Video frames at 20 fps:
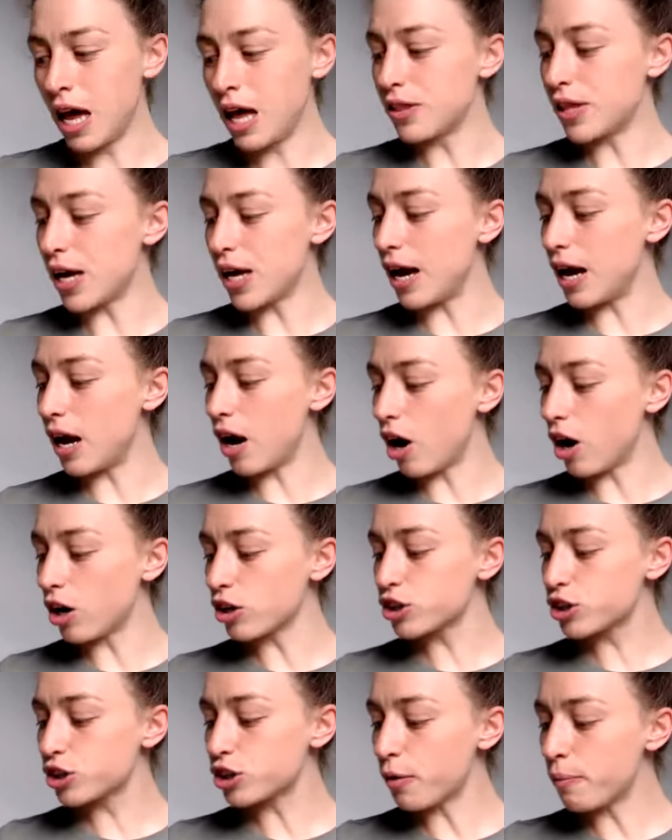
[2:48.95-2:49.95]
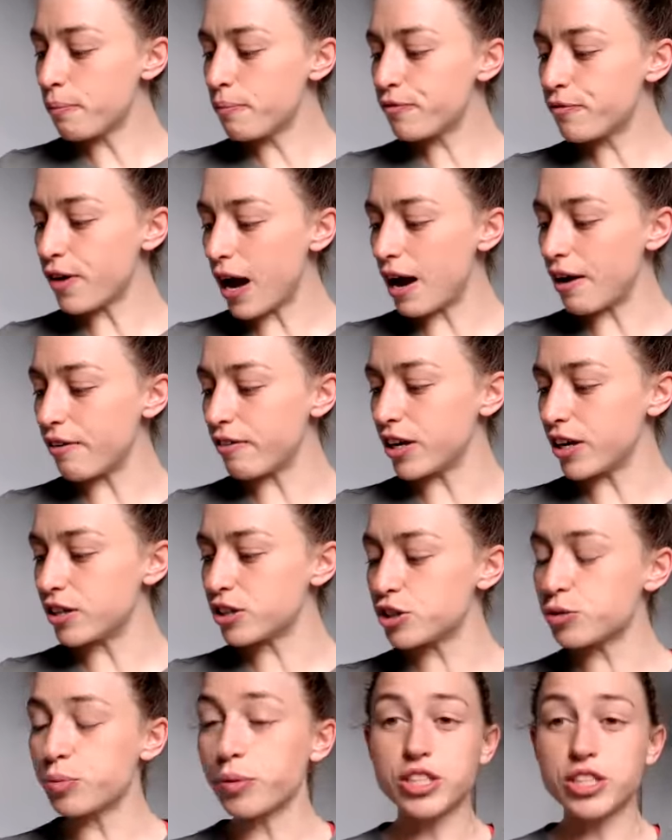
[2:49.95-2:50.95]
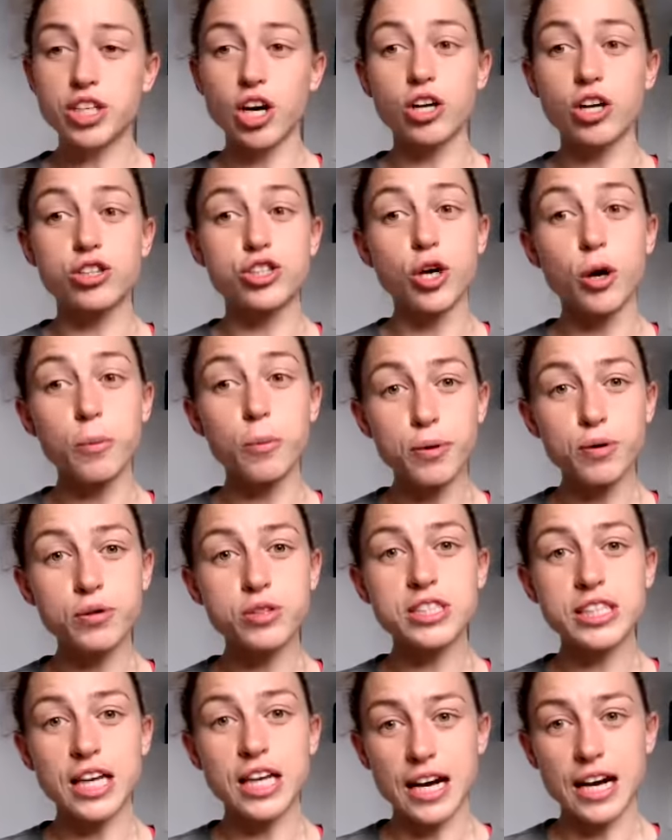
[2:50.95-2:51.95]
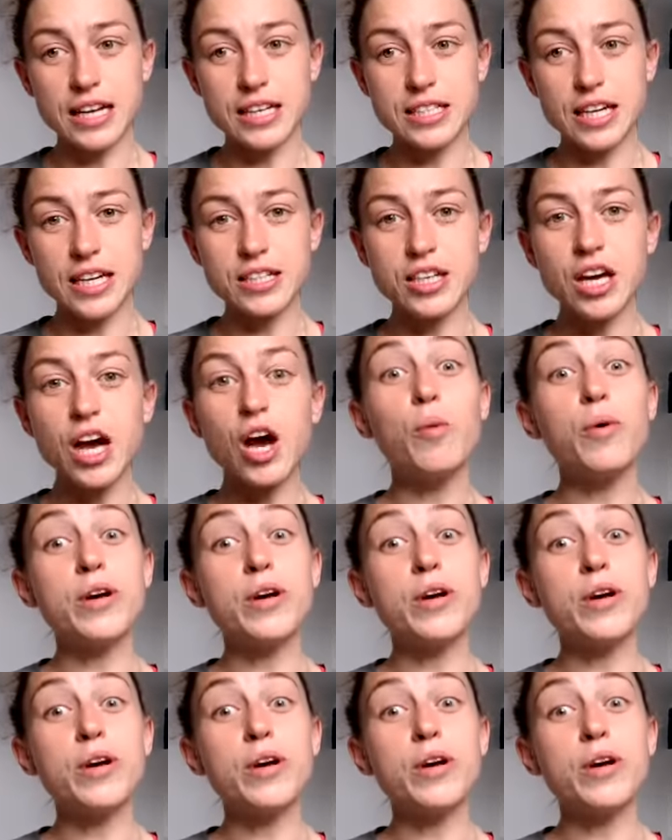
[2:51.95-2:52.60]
There are some variants which are double-sided,